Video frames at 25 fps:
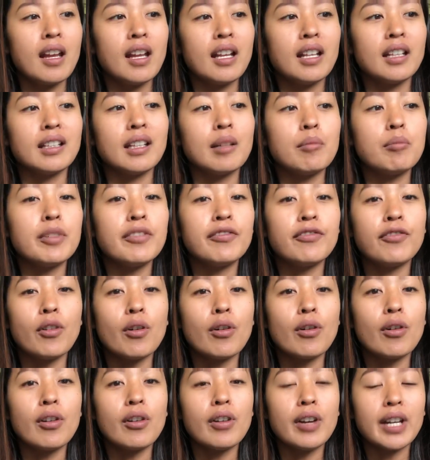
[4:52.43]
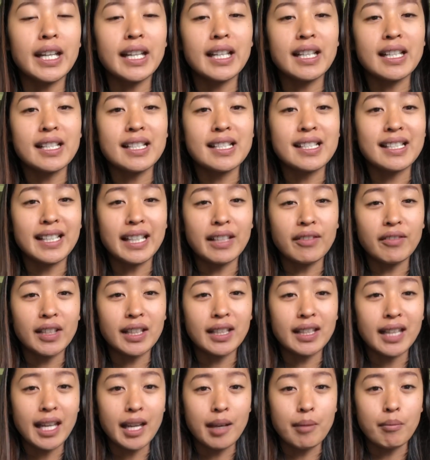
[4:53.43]
Number four is
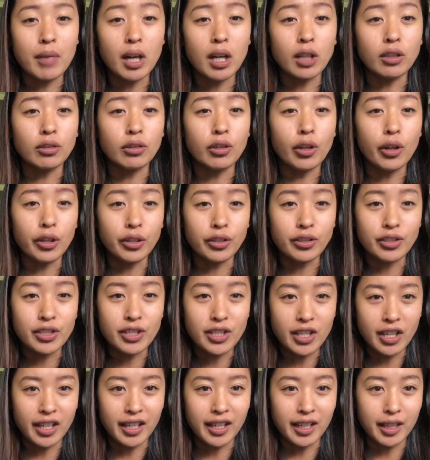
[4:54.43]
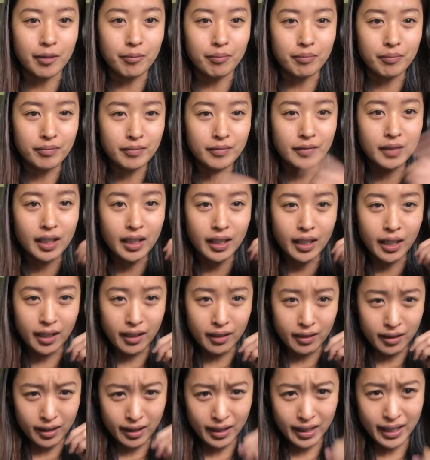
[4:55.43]
giving them alone time.
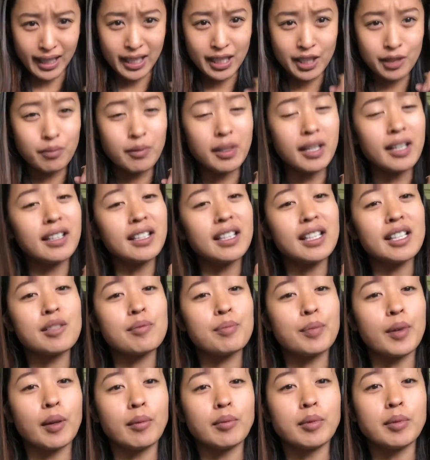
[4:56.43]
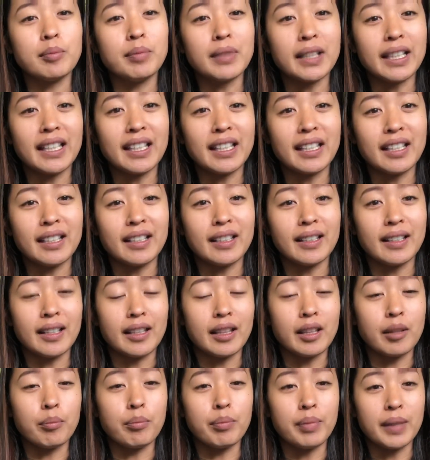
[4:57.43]
This one is probably
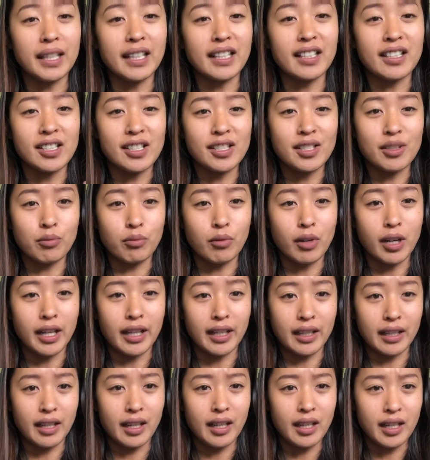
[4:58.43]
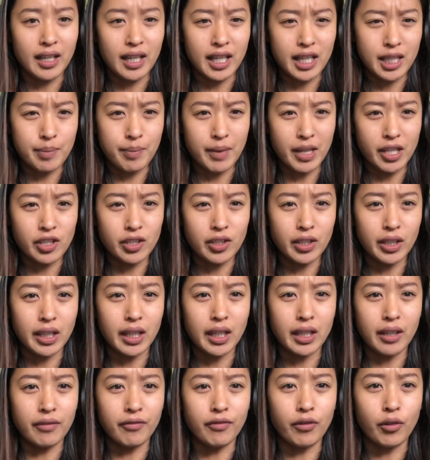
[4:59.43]
the biggest one.
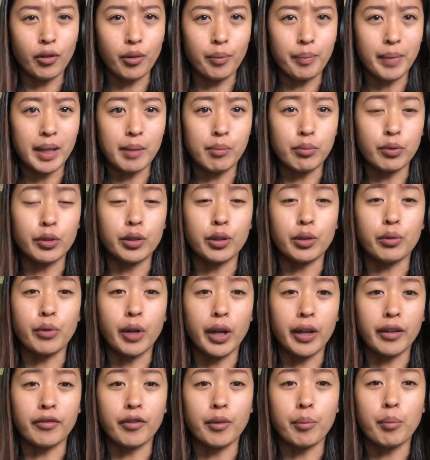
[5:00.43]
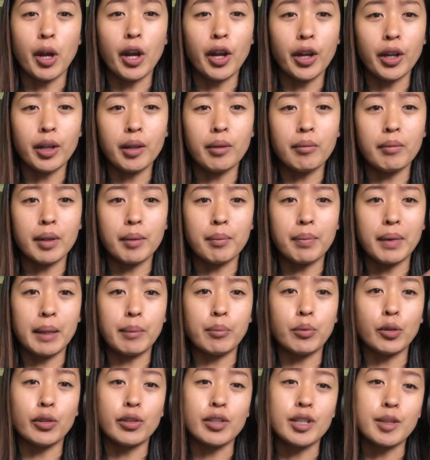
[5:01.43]
especially for people who work from home and
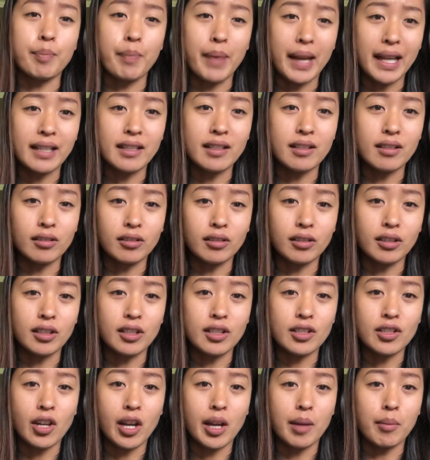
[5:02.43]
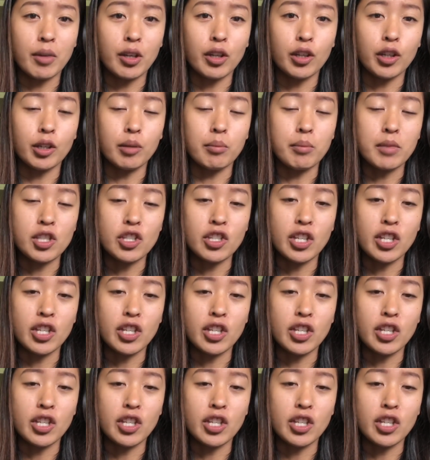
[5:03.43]
people who spend a lot of time at home in